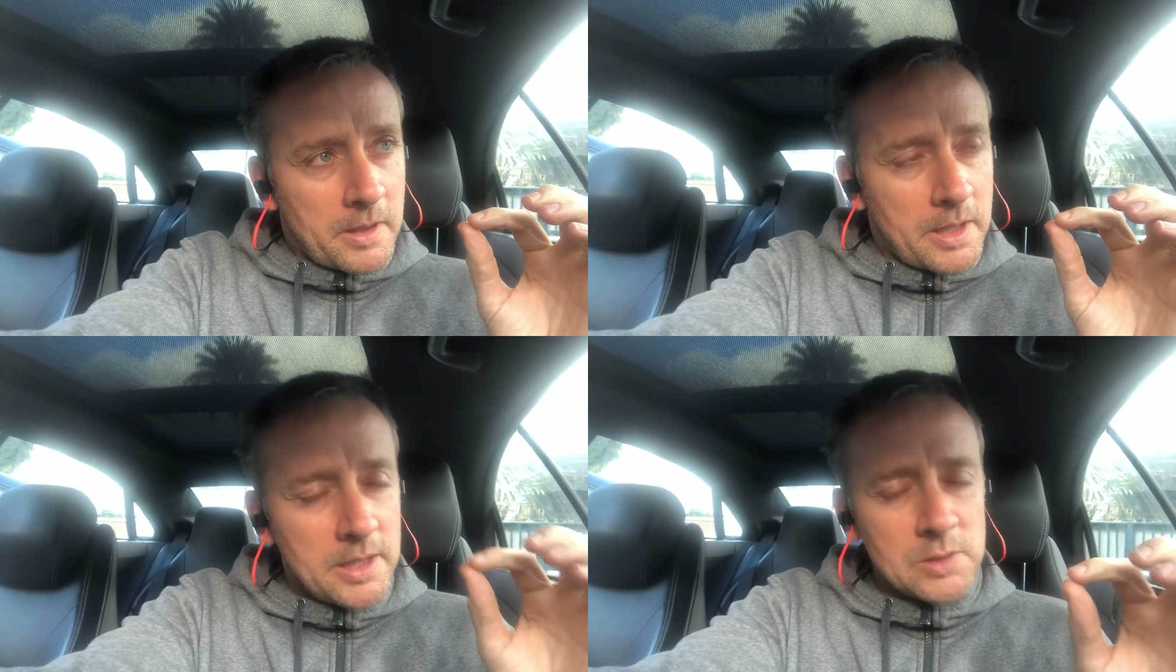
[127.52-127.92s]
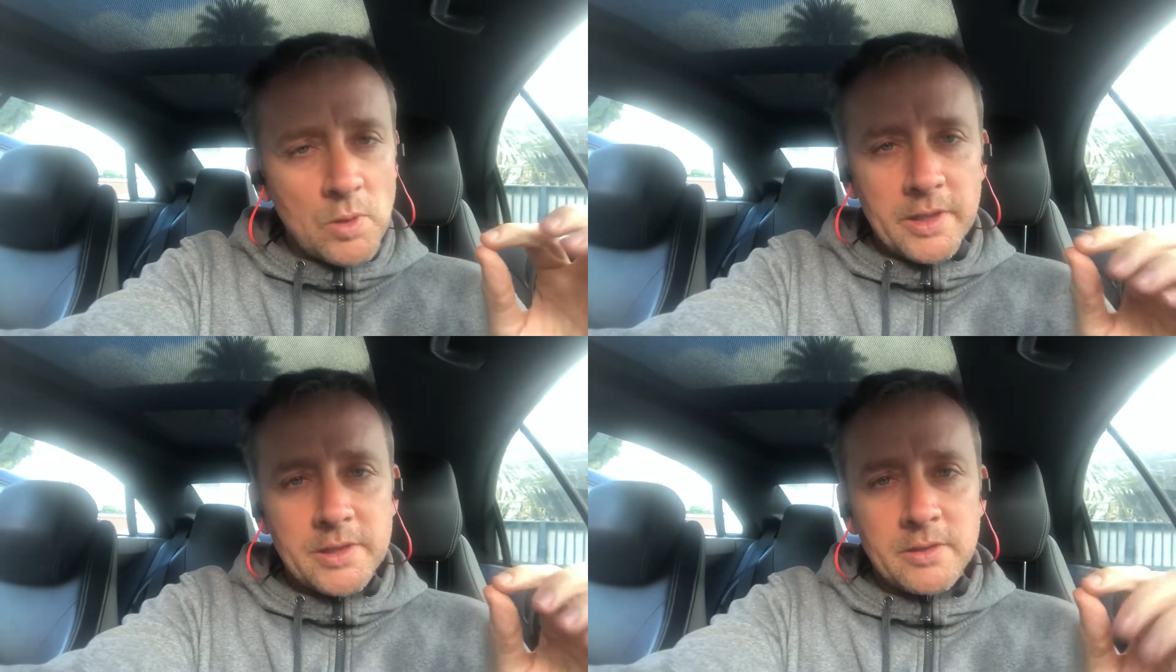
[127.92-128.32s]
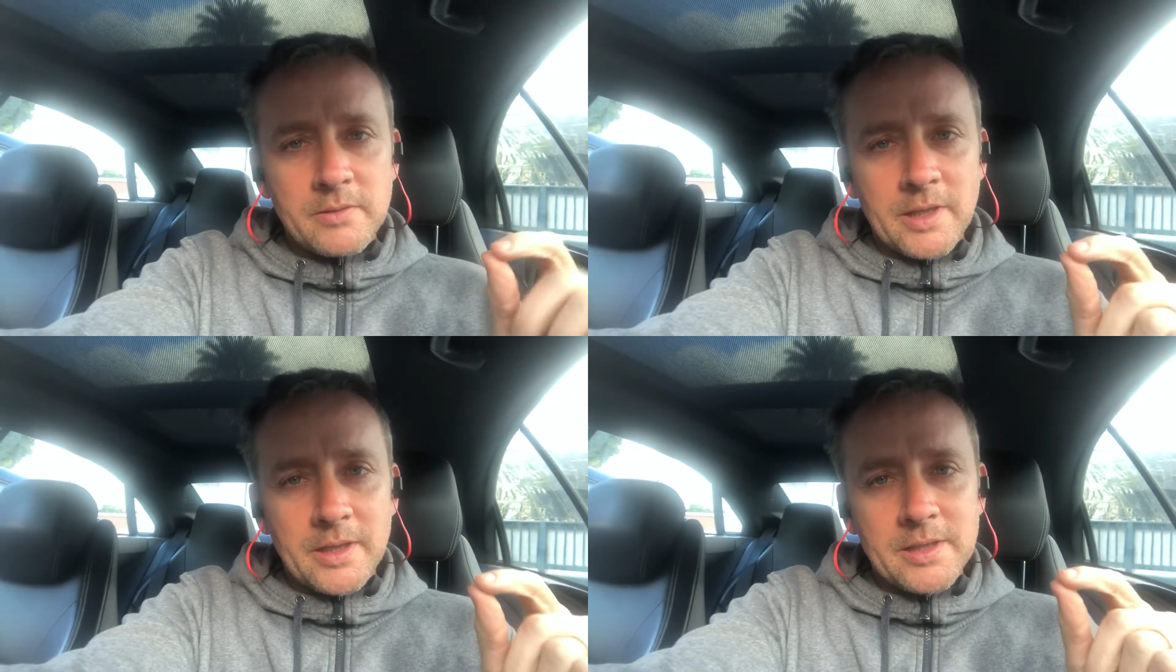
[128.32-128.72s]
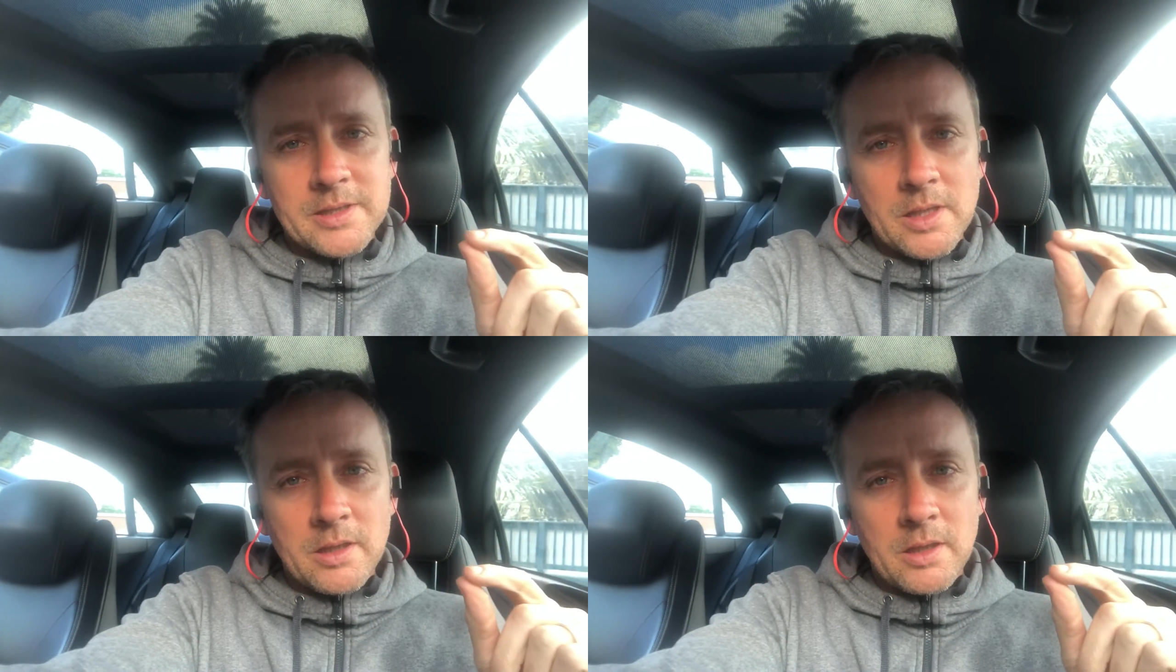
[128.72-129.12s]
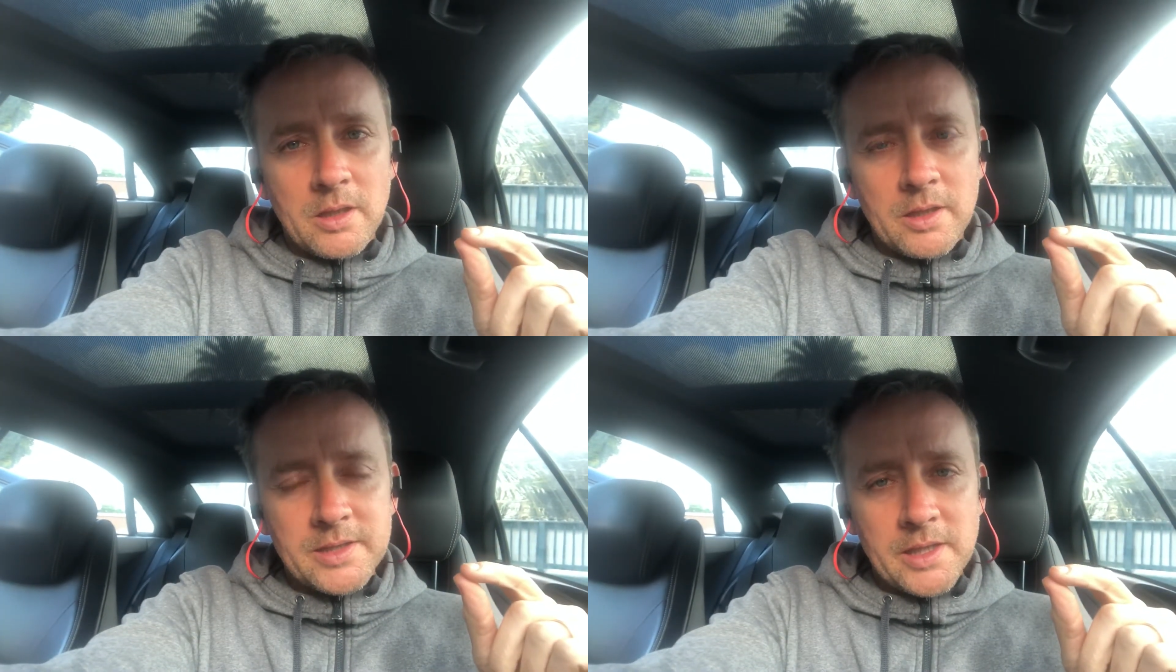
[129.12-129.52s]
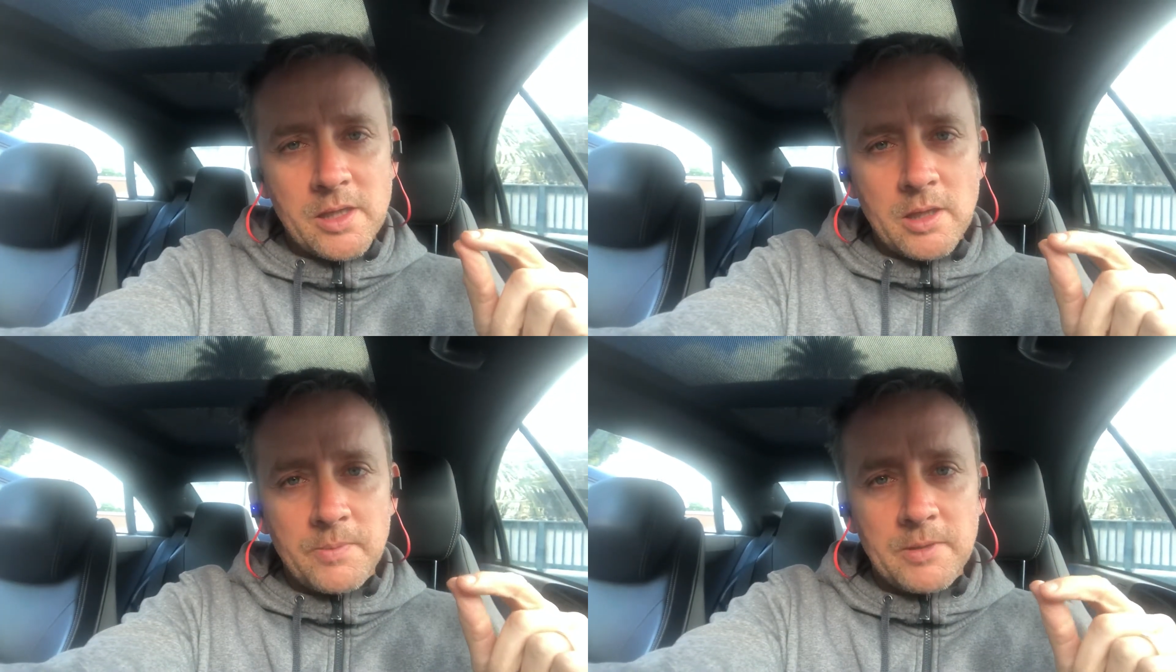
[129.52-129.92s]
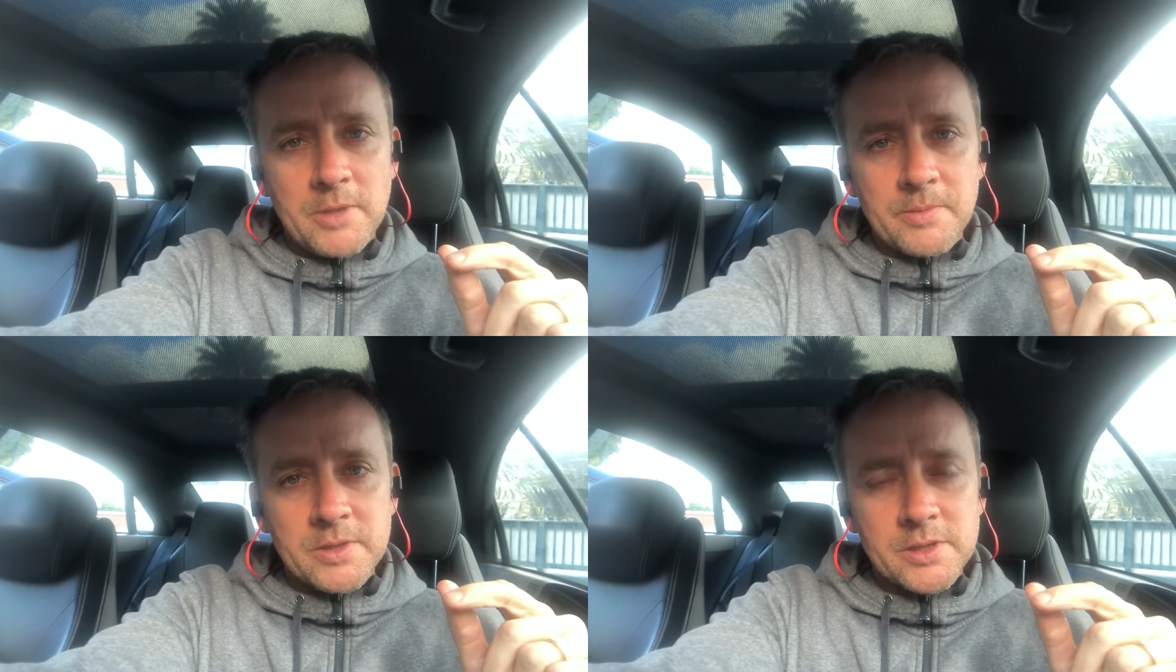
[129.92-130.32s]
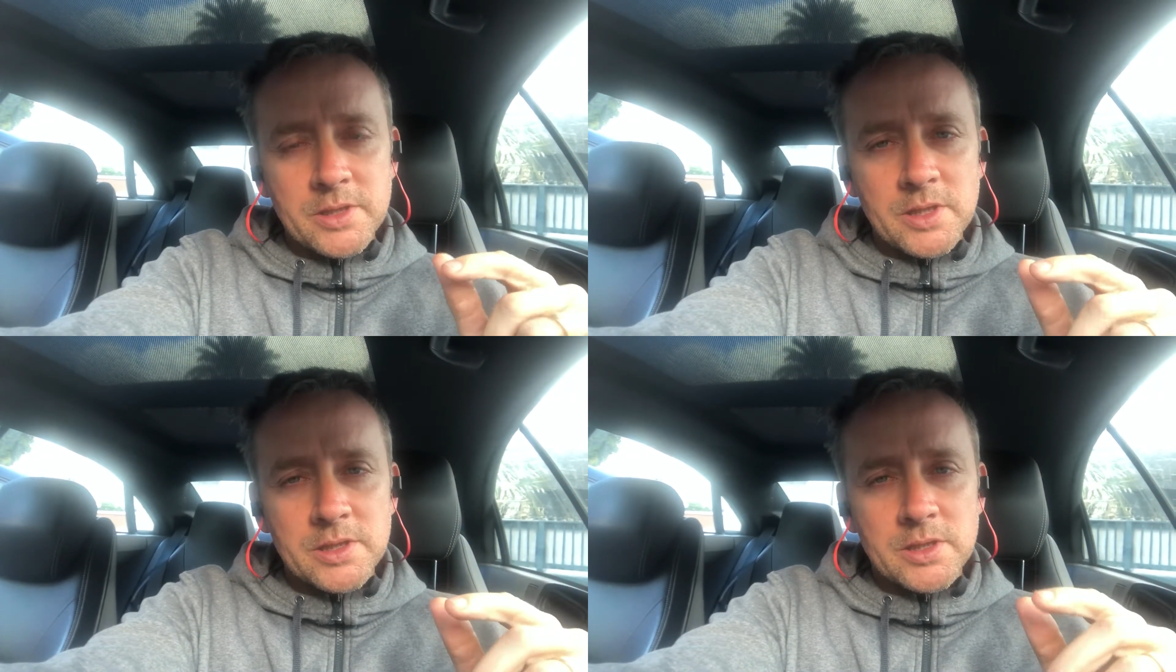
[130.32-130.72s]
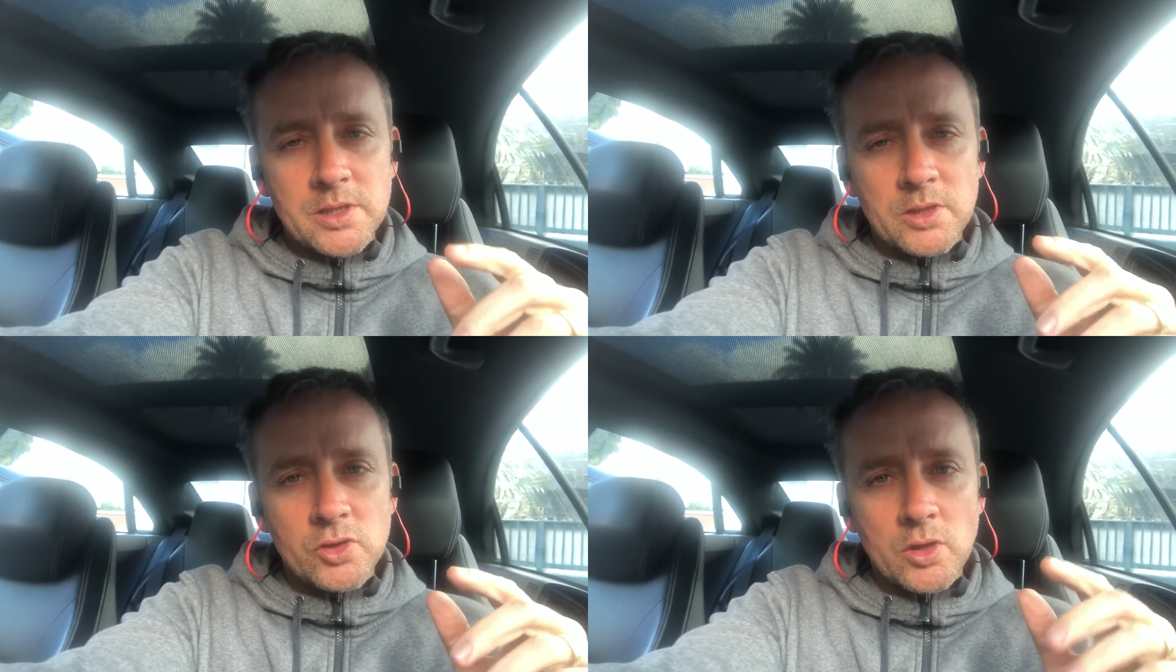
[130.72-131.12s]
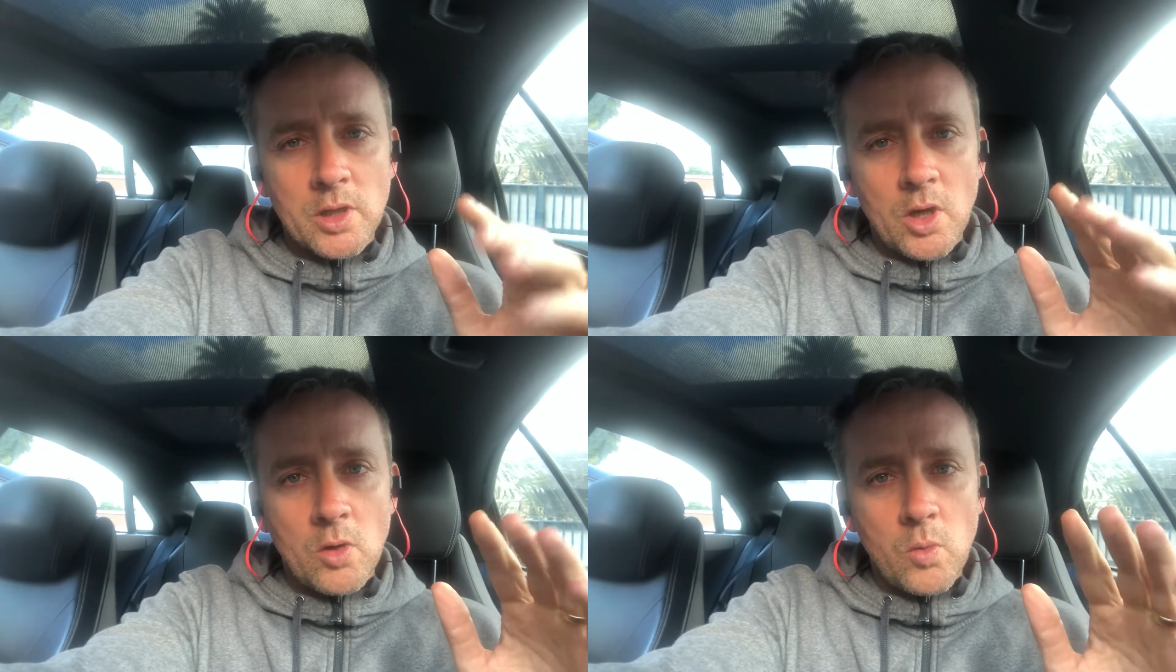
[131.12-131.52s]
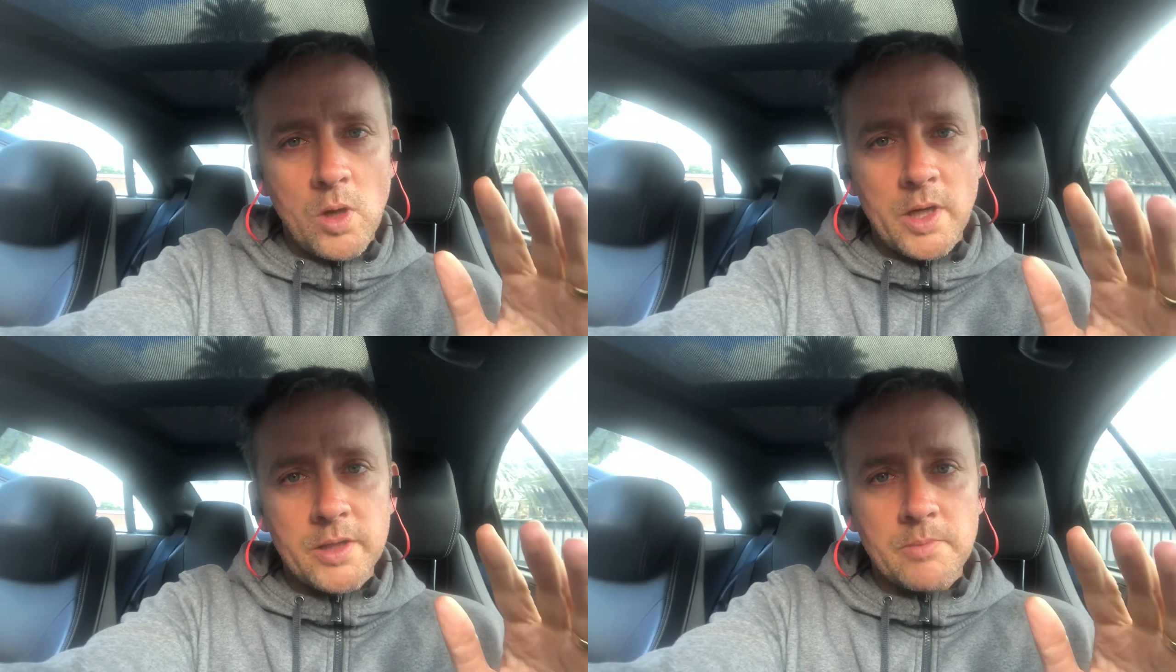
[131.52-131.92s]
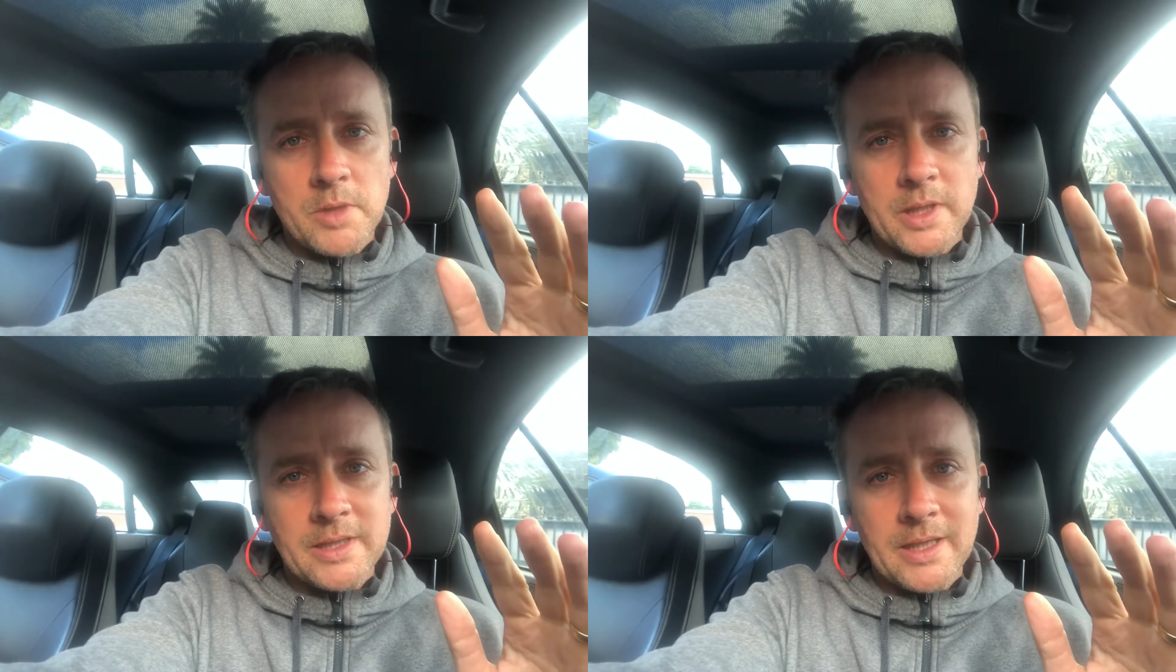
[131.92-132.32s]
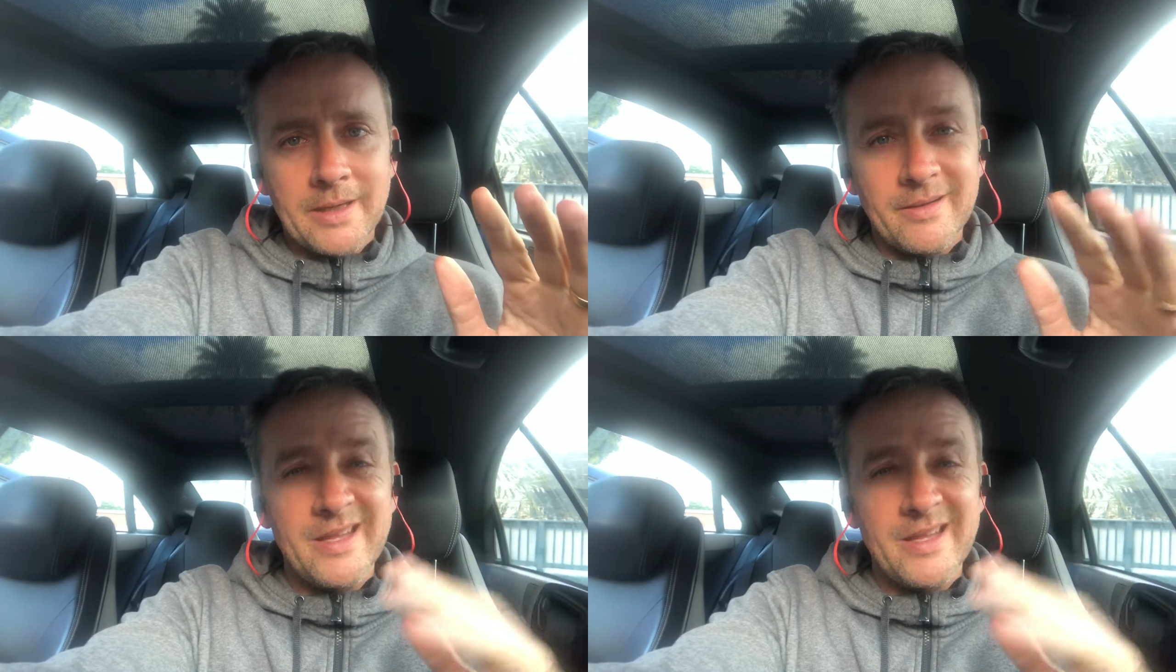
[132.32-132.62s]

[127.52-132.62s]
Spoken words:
Here's what I do then is I take a couple of moments just to try and quieten the mind down,